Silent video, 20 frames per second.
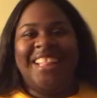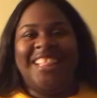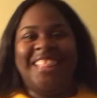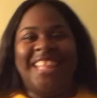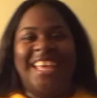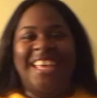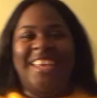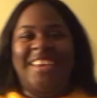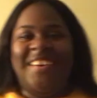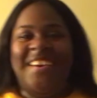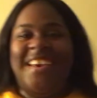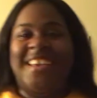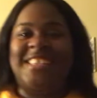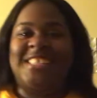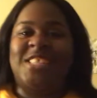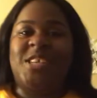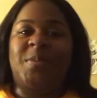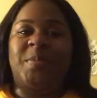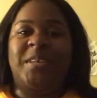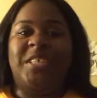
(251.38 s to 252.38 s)
Thank you guys
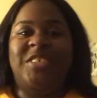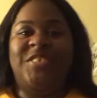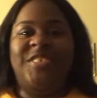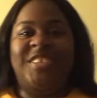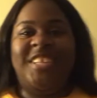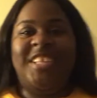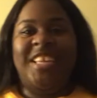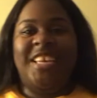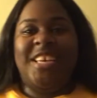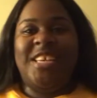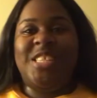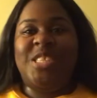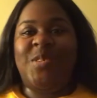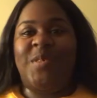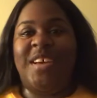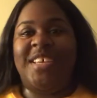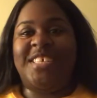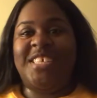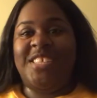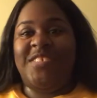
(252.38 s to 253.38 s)
so much for clicking to
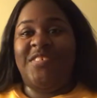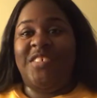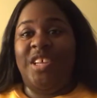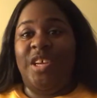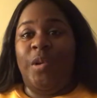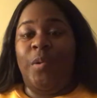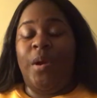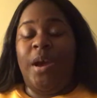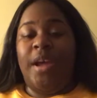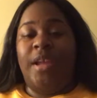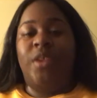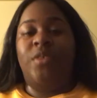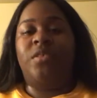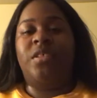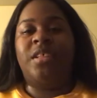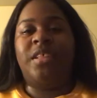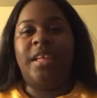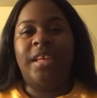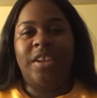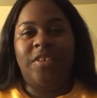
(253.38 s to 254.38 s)
watch this video. I know
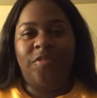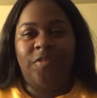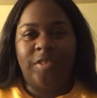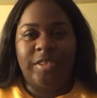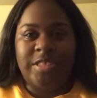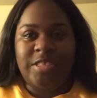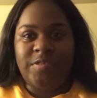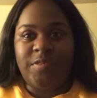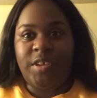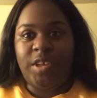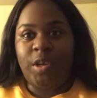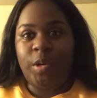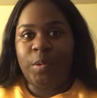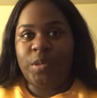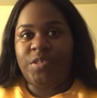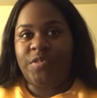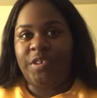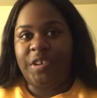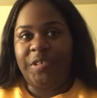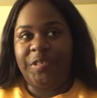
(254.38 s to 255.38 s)
the lighting for this video
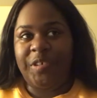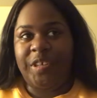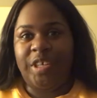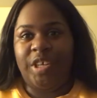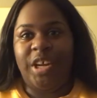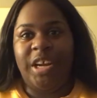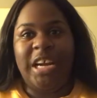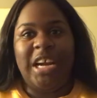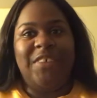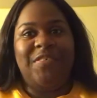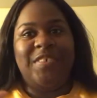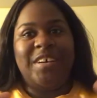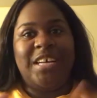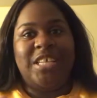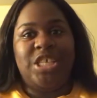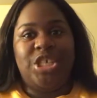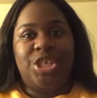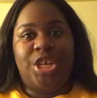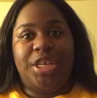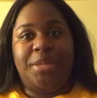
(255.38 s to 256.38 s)
was very, very dark. I forgot
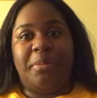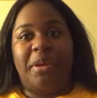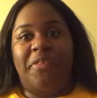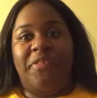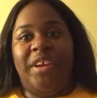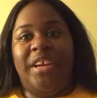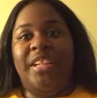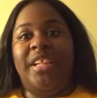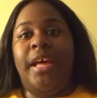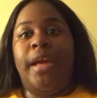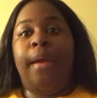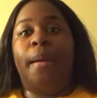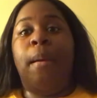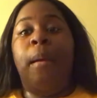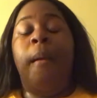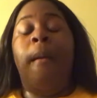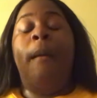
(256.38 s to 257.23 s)
to charge my ring light.